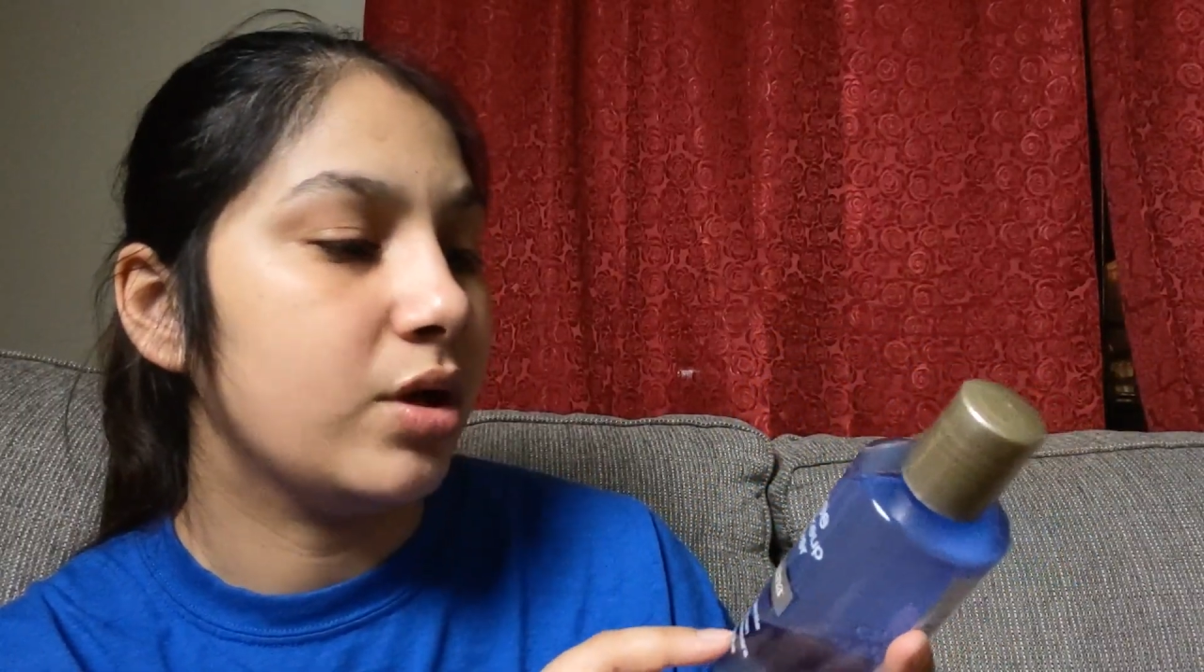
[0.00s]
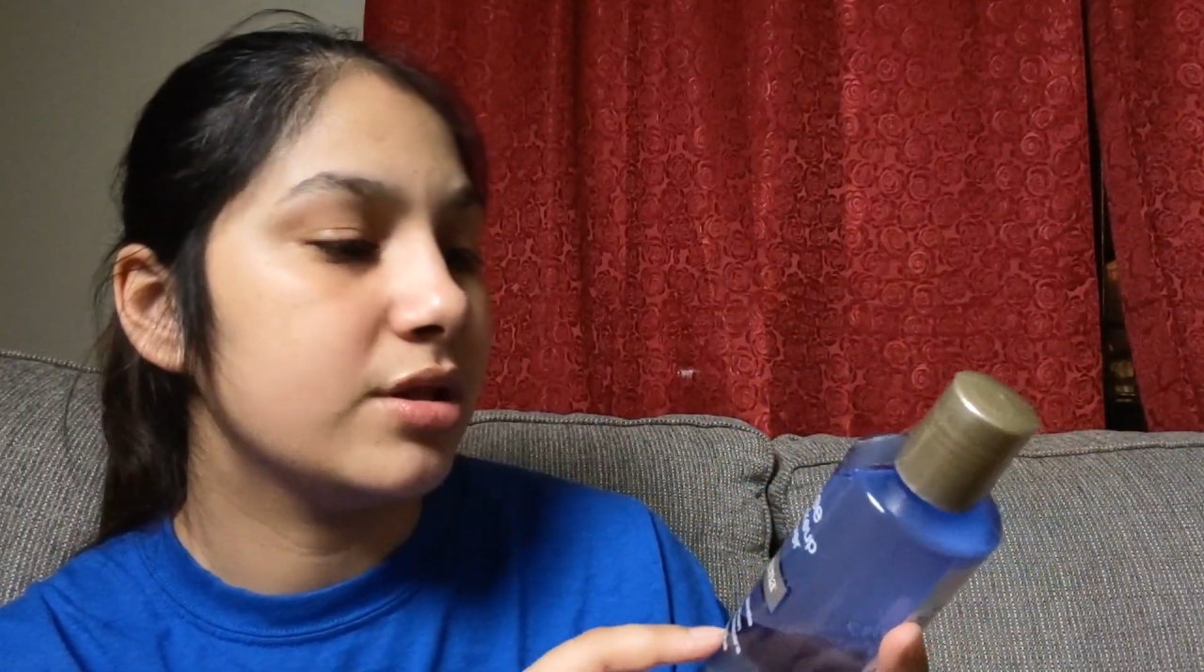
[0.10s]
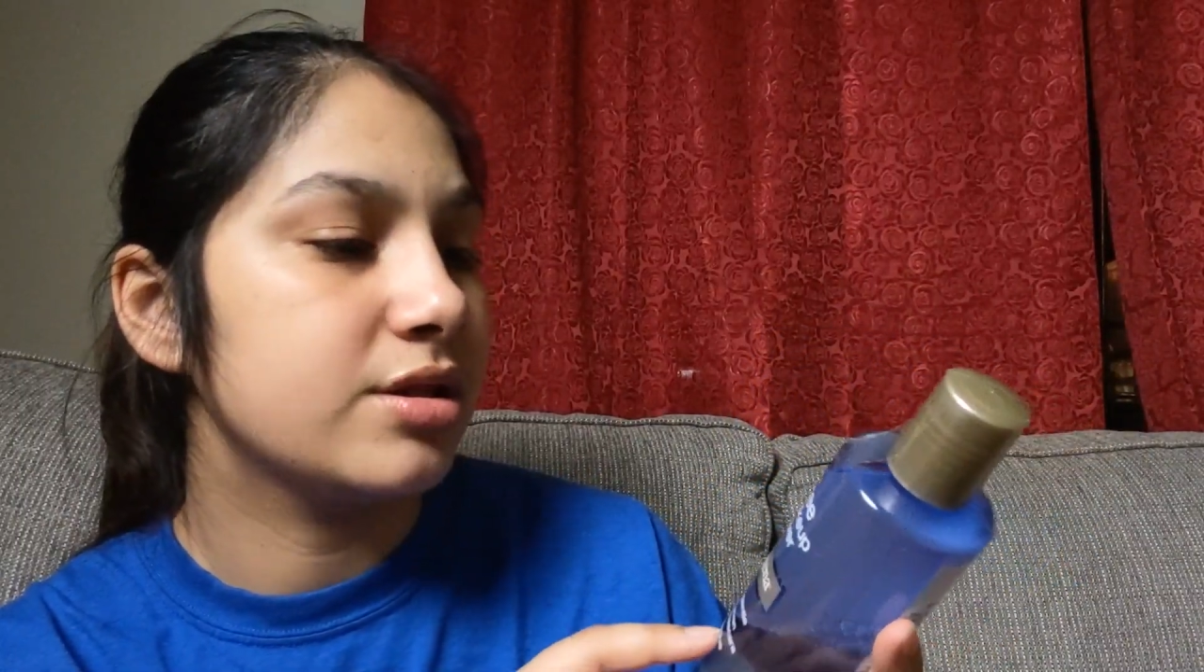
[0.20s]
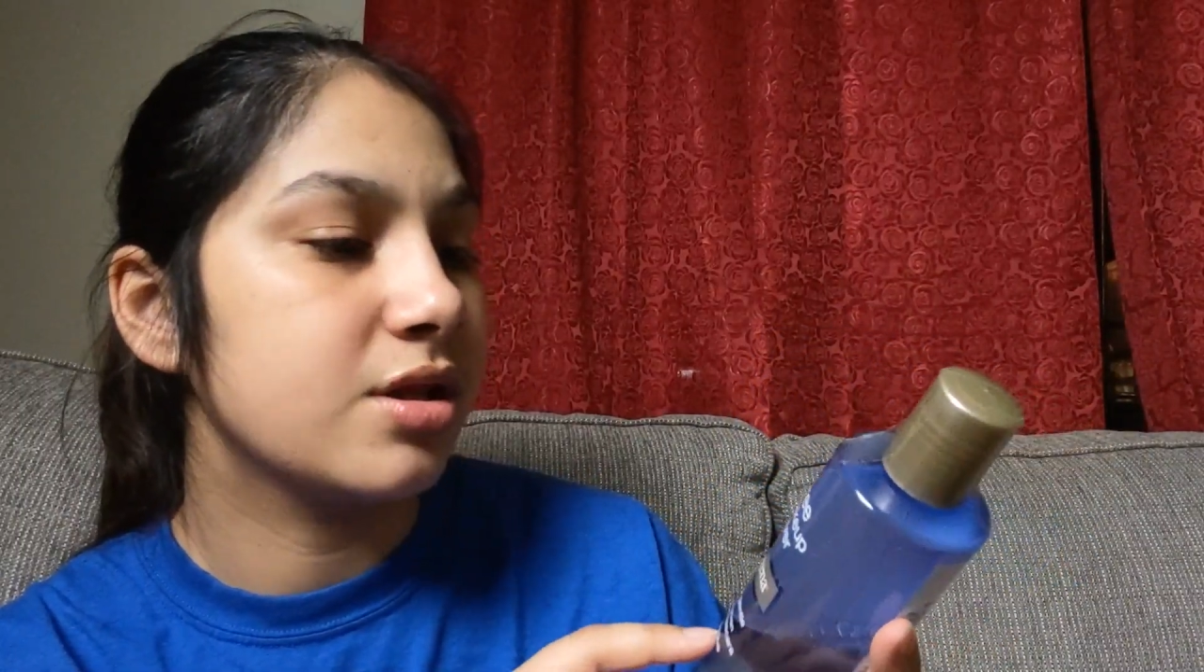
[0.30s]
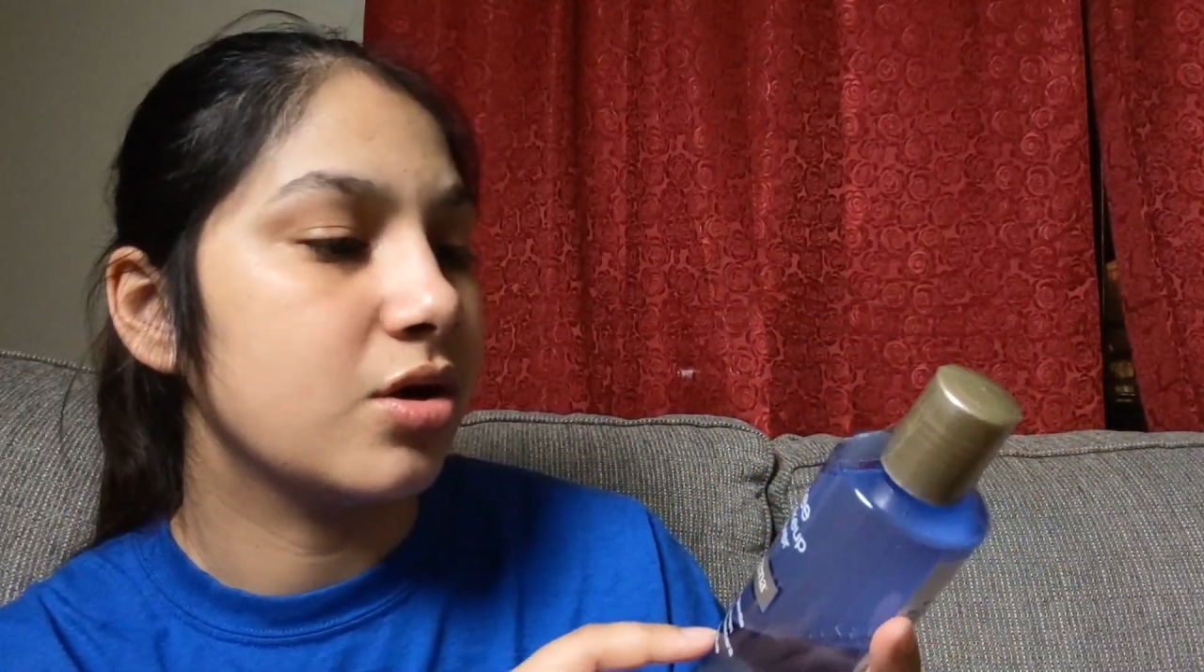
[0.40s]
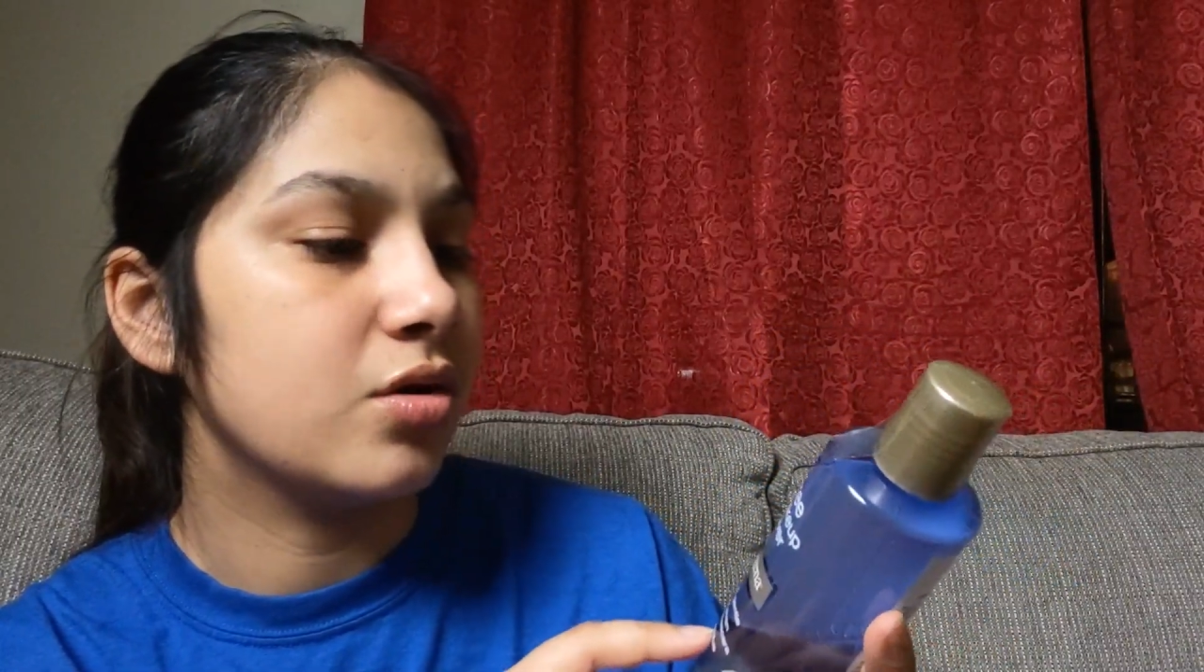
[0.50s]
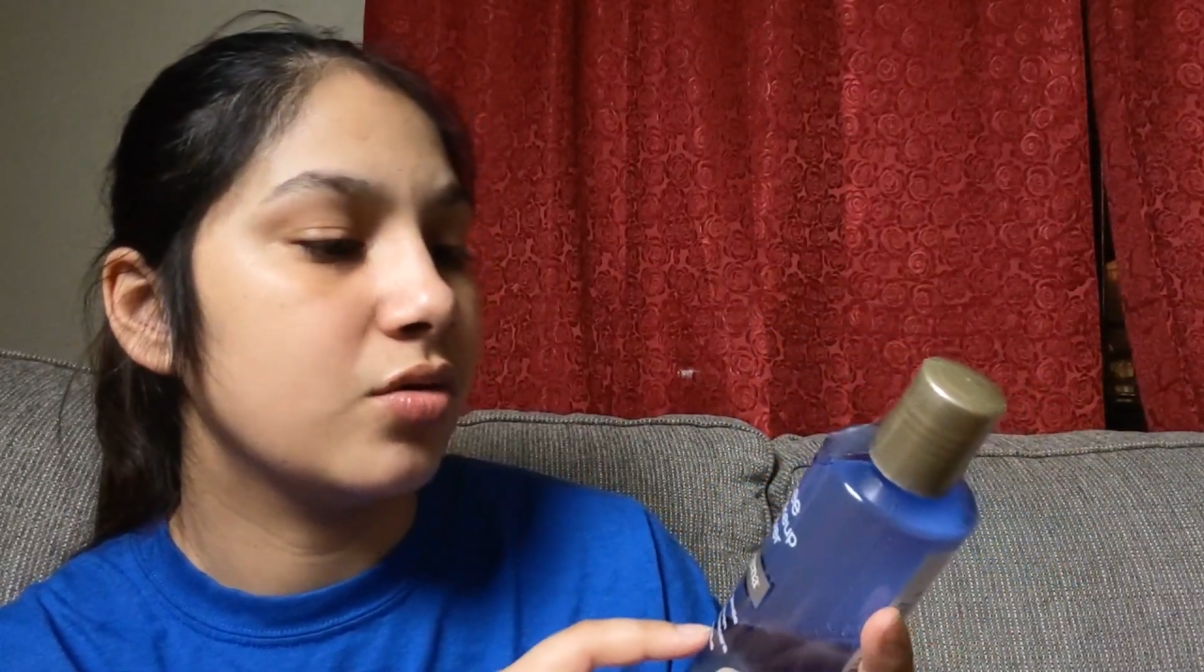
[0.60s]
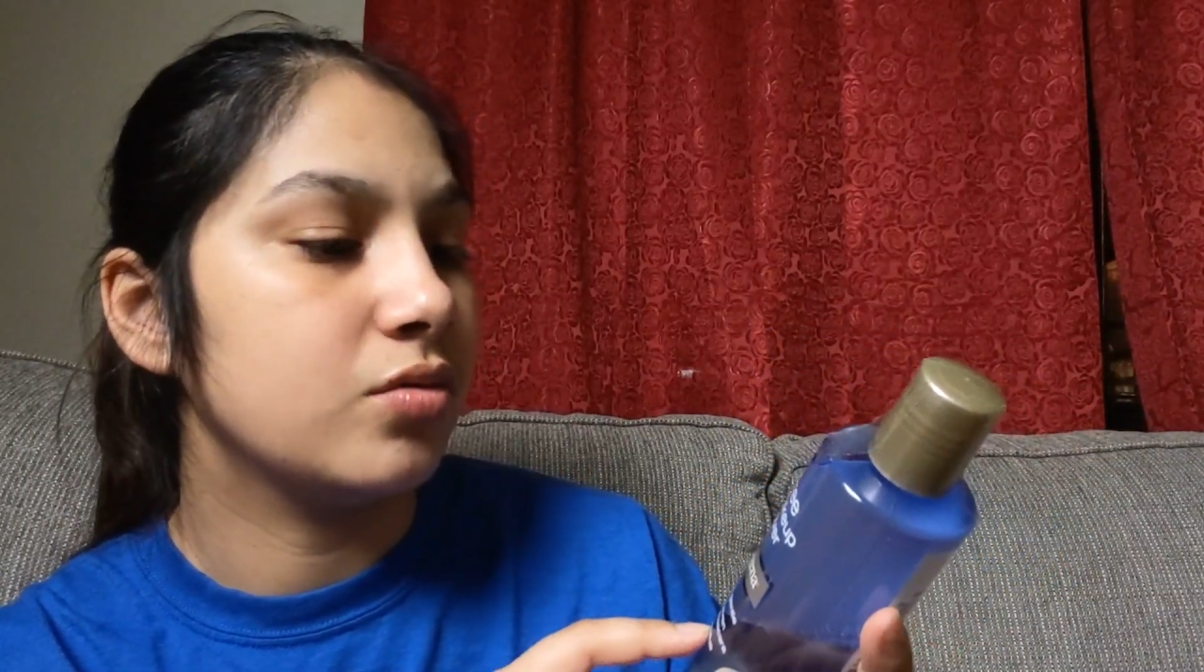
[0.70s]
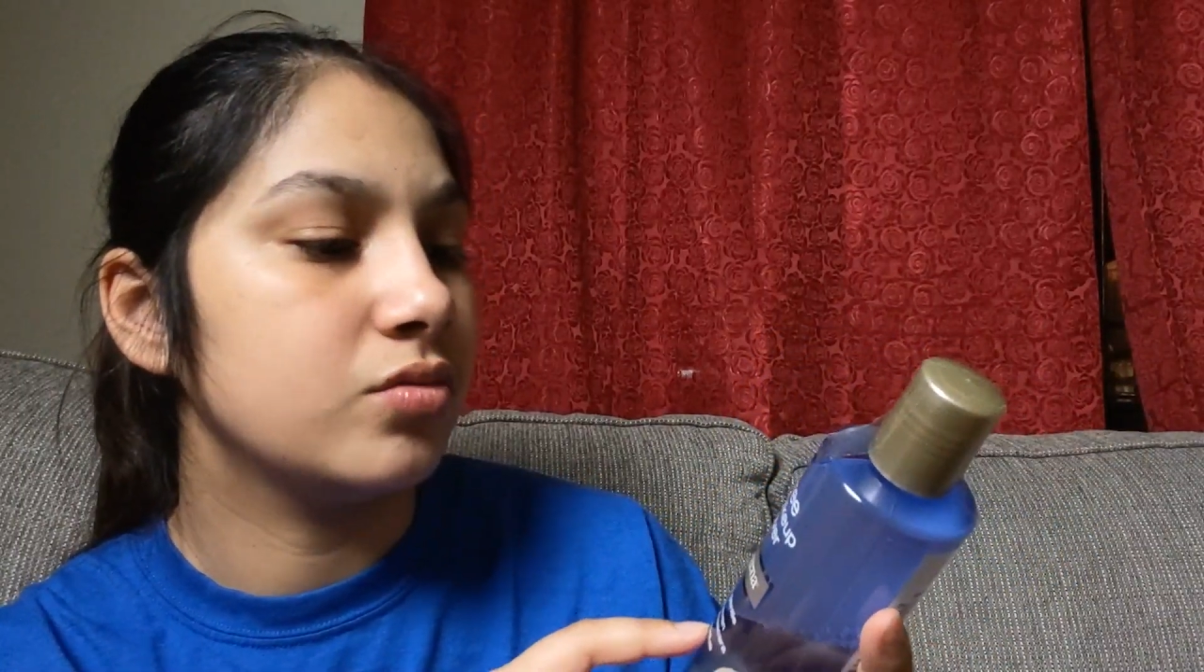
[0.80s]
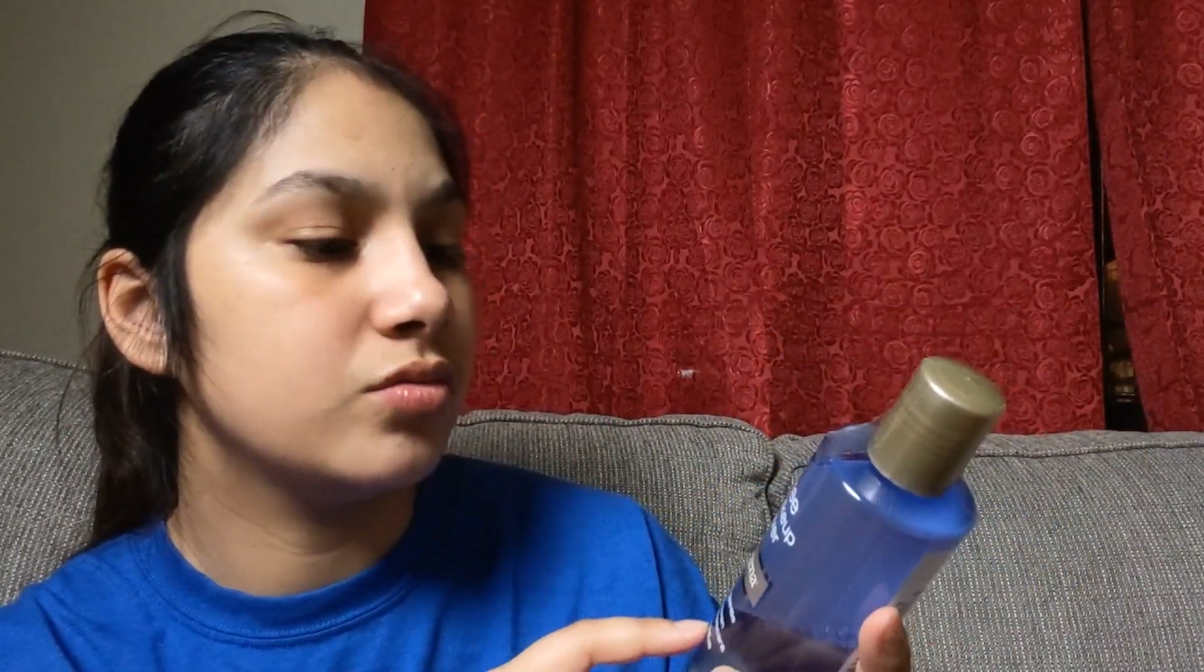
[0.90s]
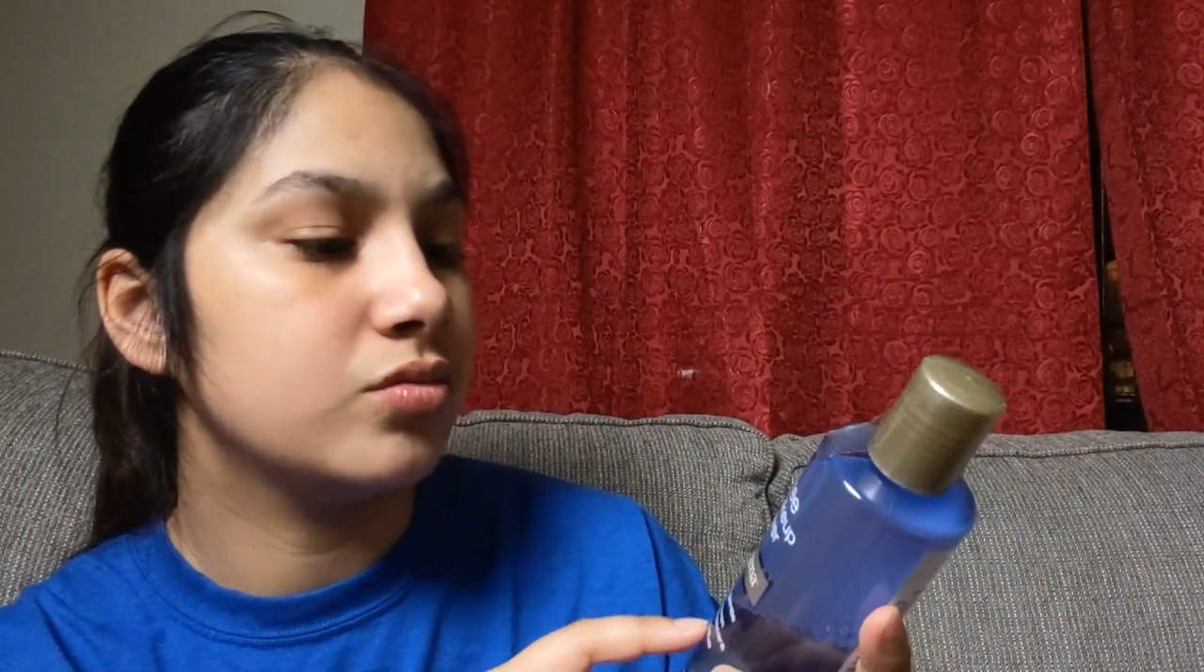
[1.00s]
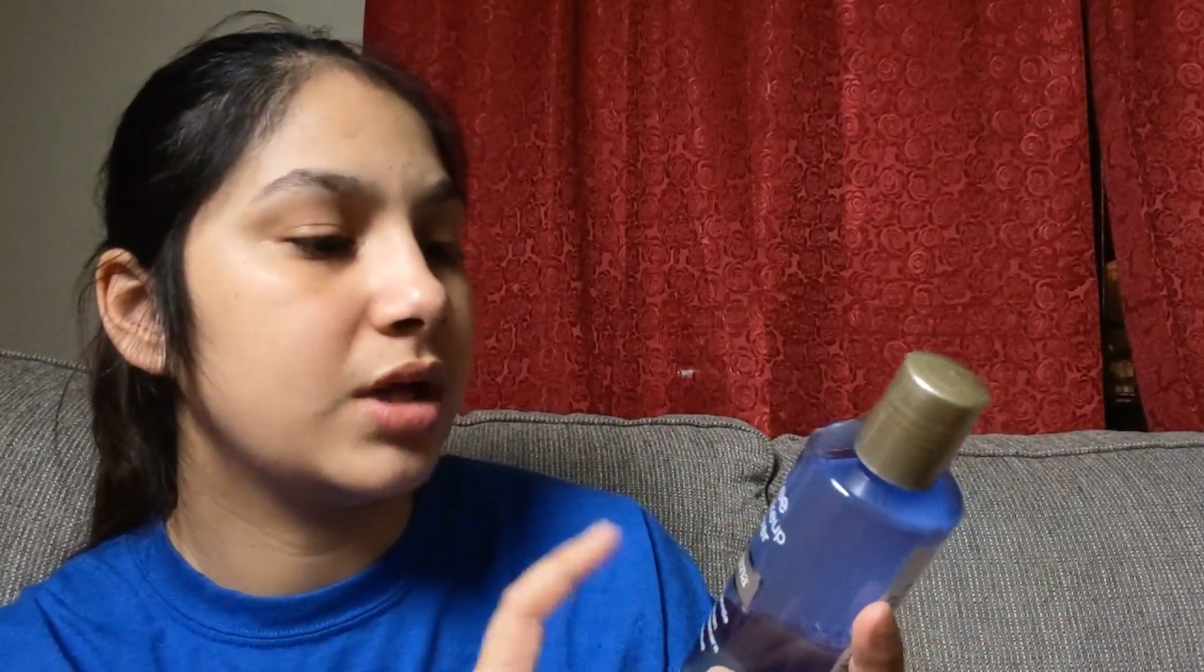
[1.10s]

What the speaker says: one, so